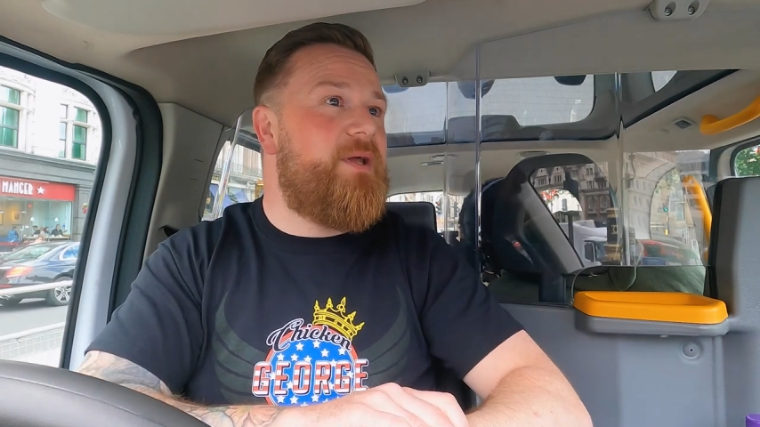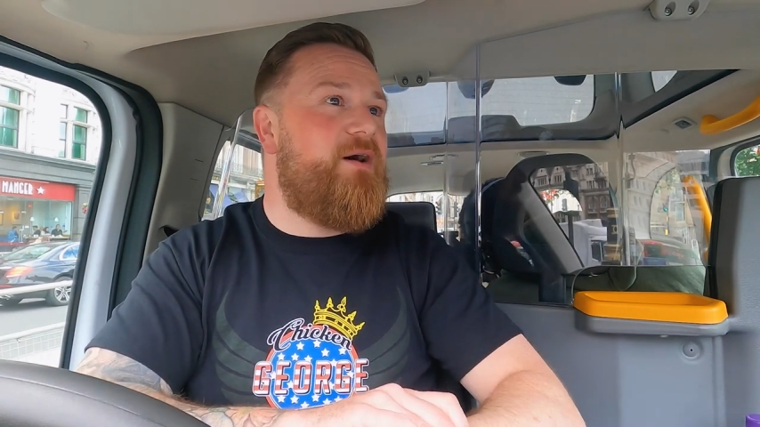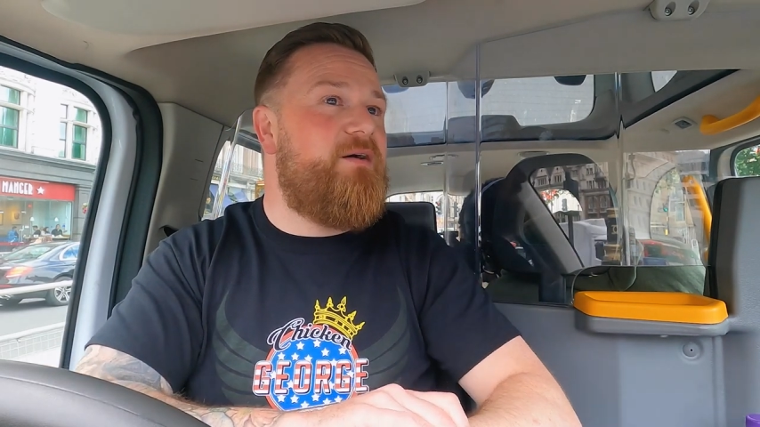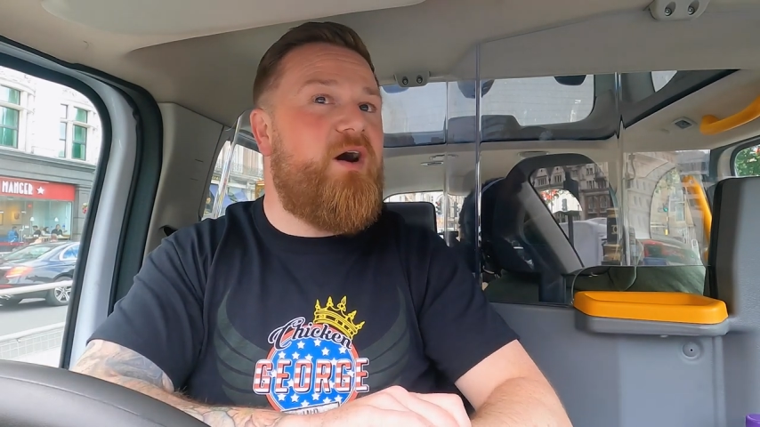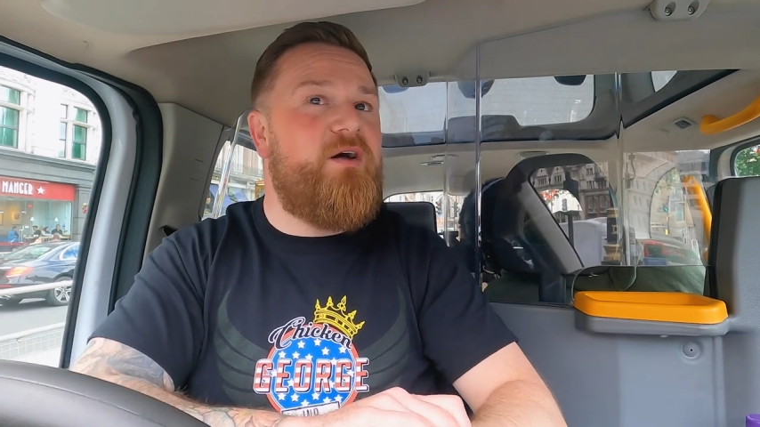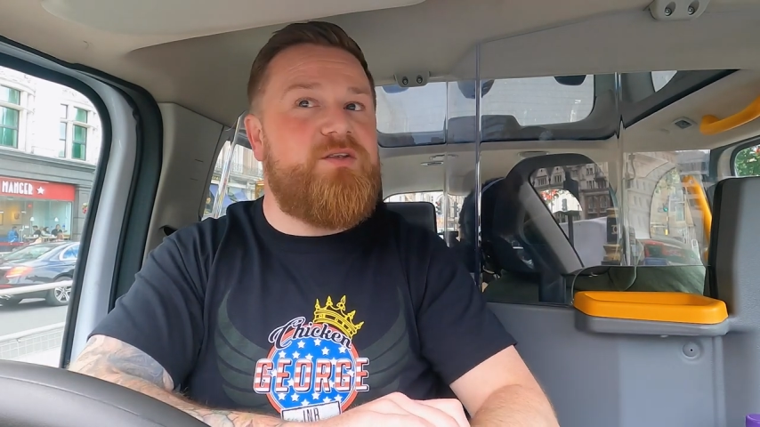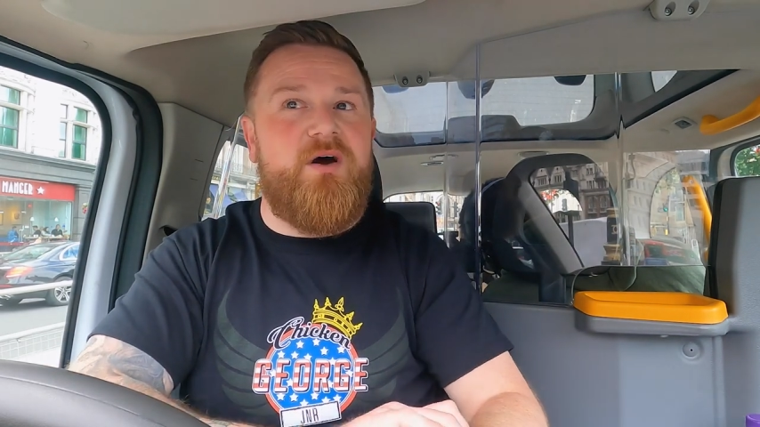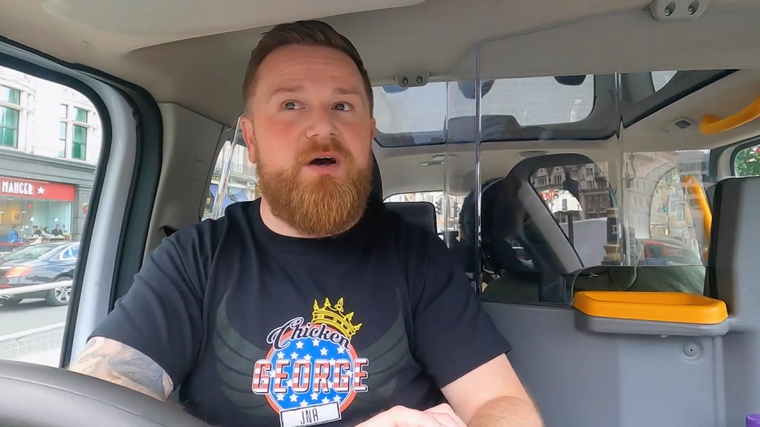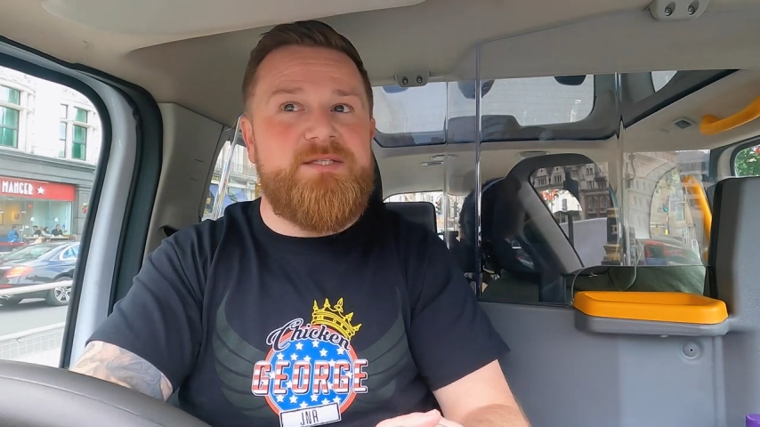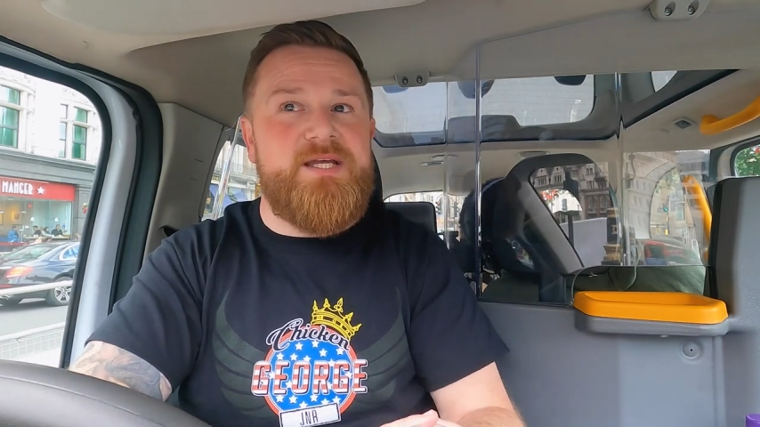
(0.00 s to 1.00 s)
and I
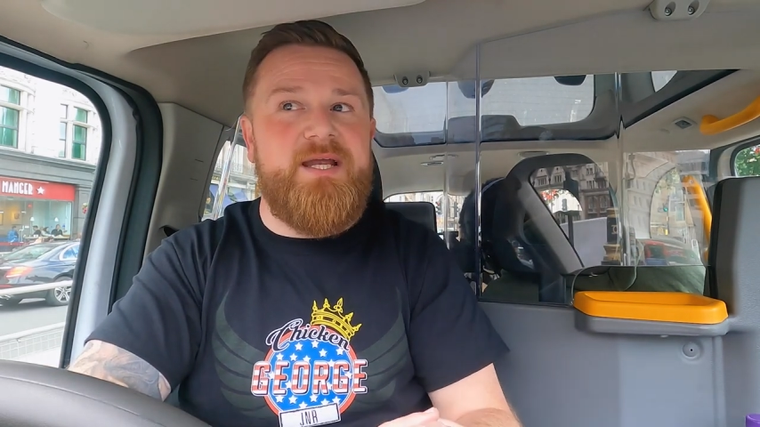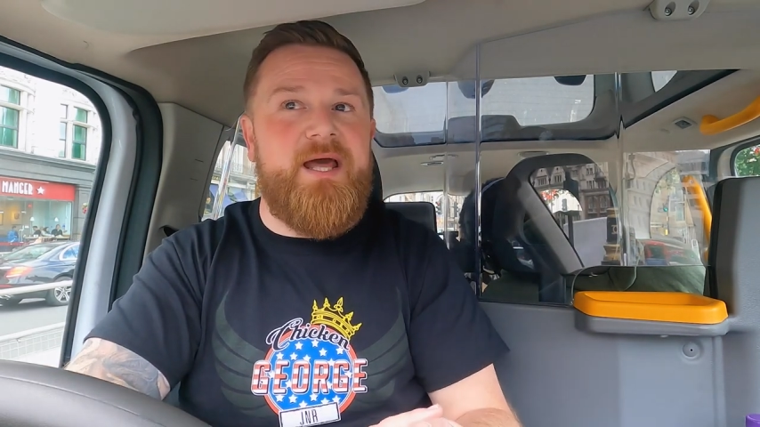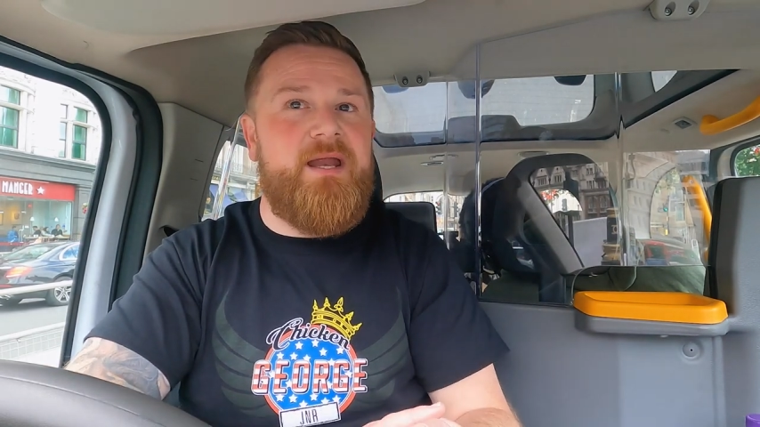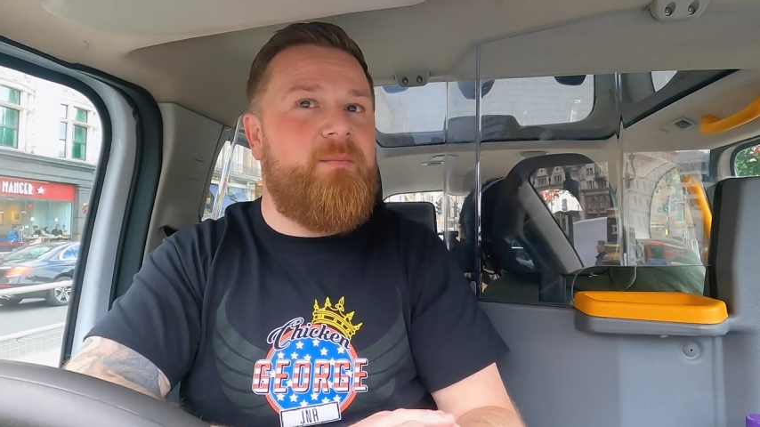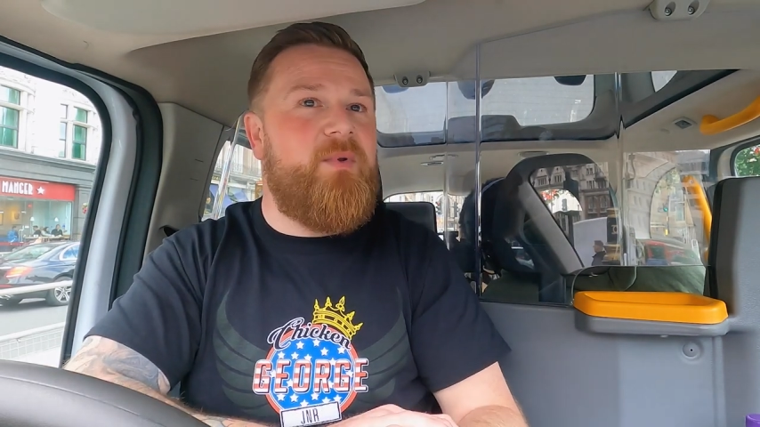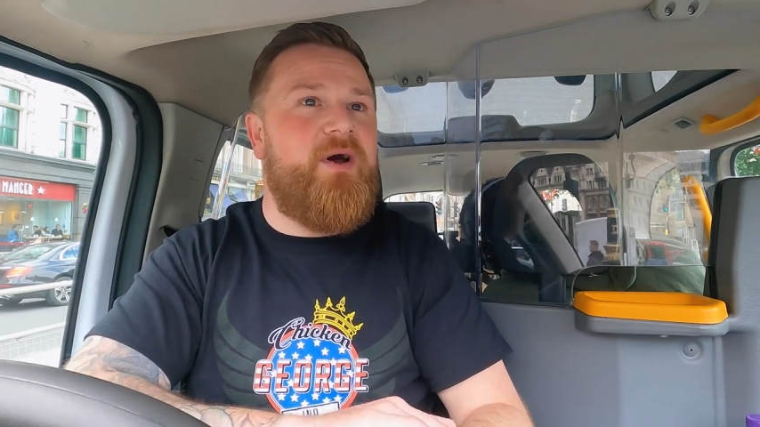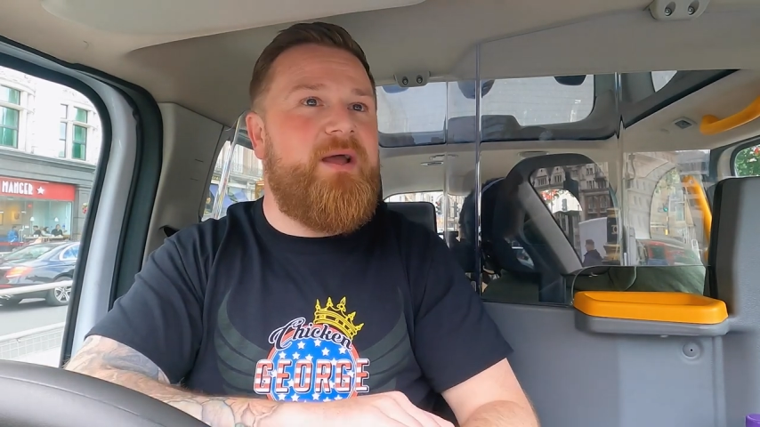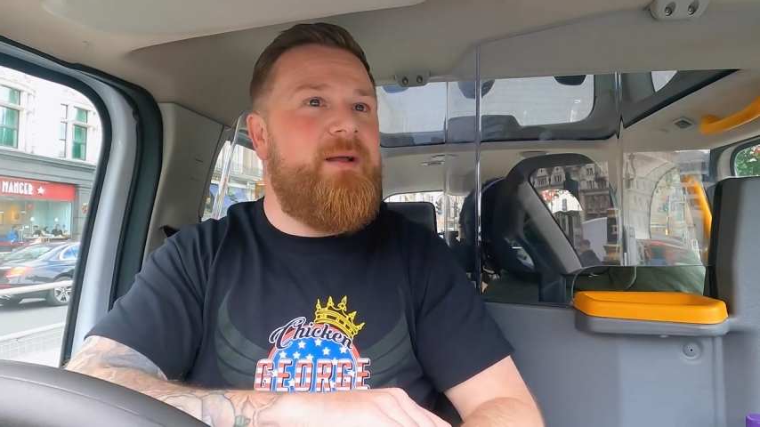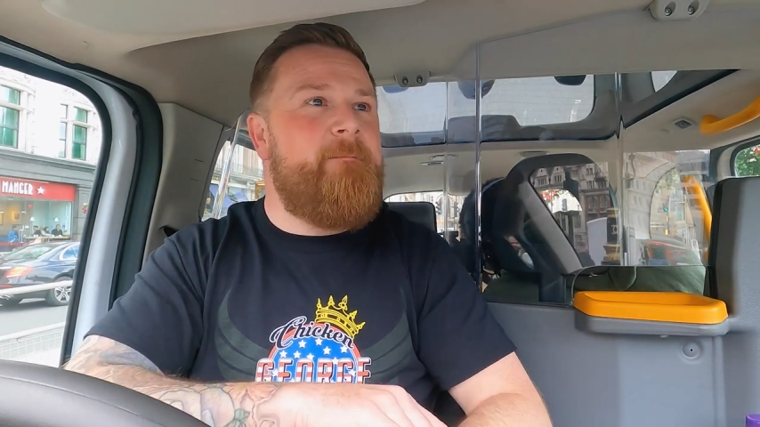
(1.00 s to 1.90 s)
I, I take that and I'm like